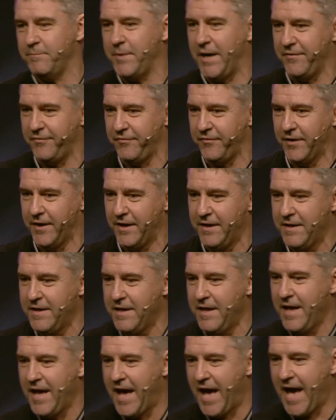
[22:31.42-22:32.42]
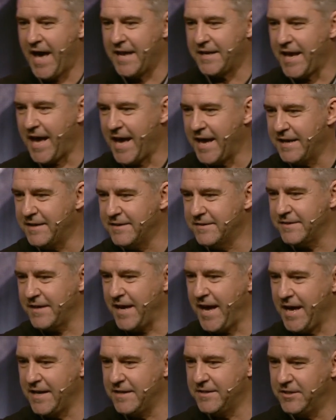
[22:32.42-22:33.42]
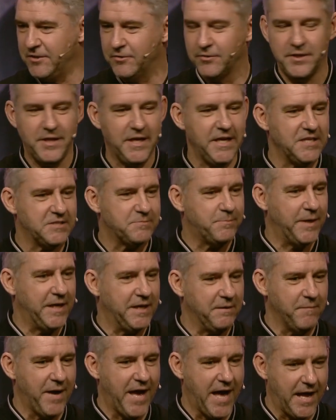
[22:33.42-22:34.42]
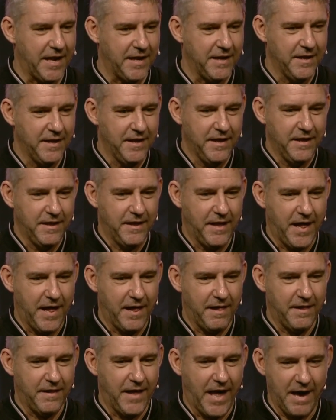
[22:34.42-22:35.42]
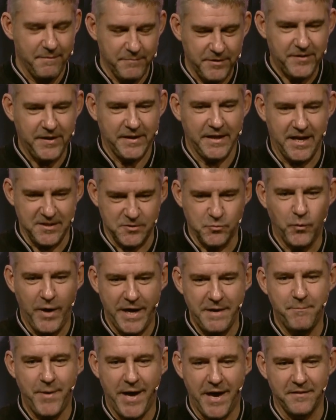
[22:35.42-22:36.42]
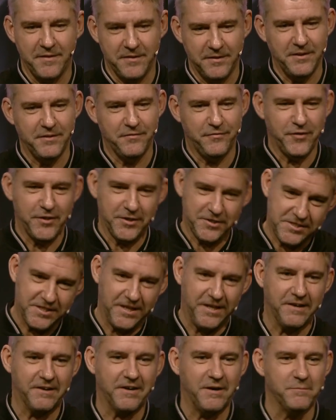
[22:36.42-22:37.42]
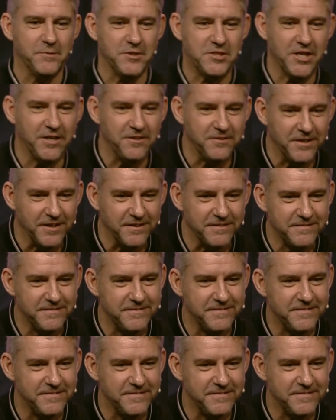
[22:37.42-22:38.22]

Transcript: a buffer and, and, and your needs being met. How many think that's way better than the first diagram we showed you?